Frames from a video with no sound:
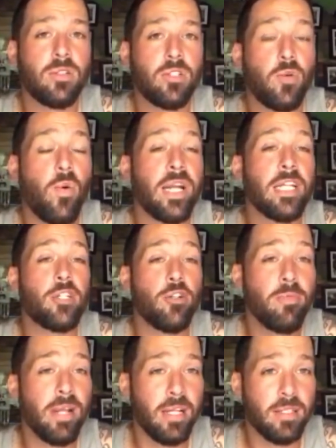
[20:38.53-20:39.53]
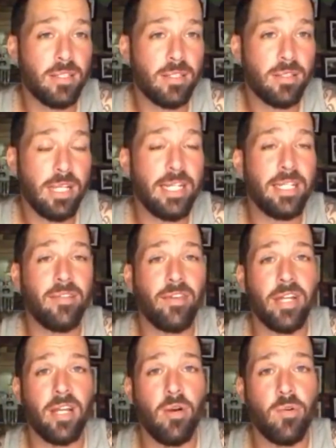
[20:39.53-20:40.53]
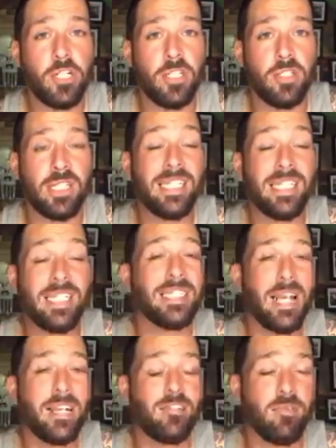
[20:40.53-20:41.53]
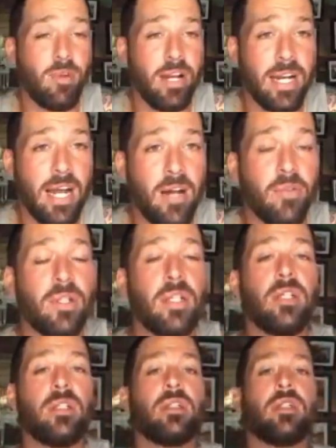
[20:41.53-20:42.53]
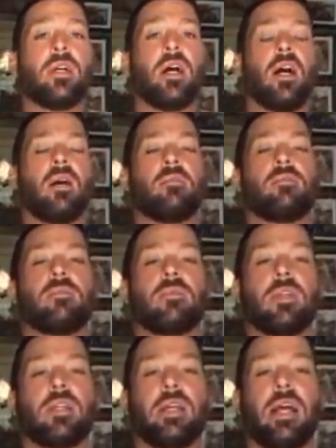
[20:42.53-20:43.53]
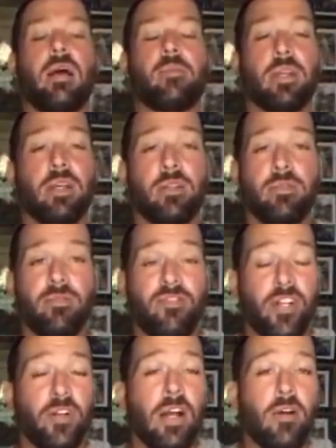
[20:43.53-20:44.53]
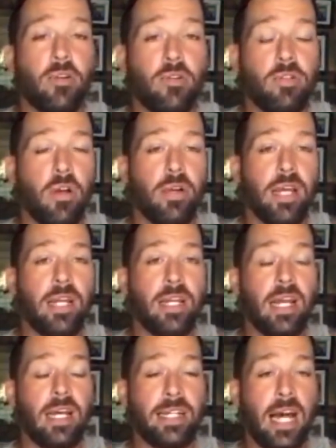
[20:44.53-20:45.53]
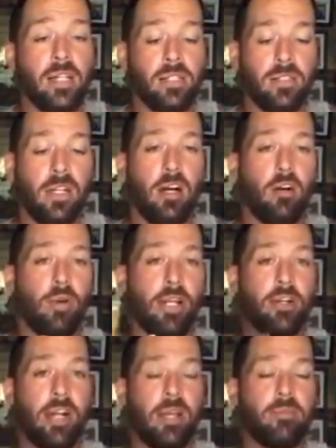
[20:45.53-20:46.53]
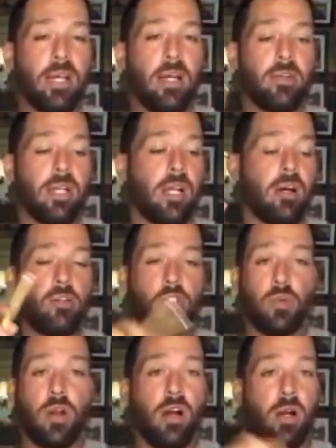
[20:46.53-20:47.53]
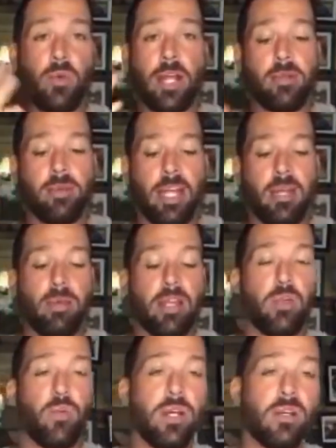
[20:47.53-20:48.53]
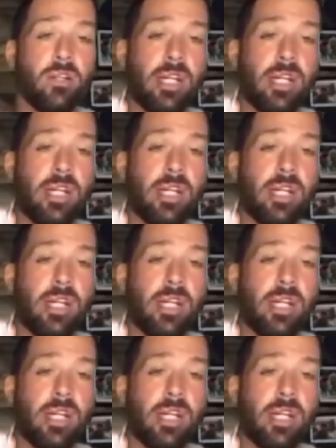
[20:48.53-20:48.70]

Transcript: 22 minutes into the video, which is 60 seconds from right now, I'm gonna figure out who donated $1. I'll write your name down and I'll draw a random name, and the winner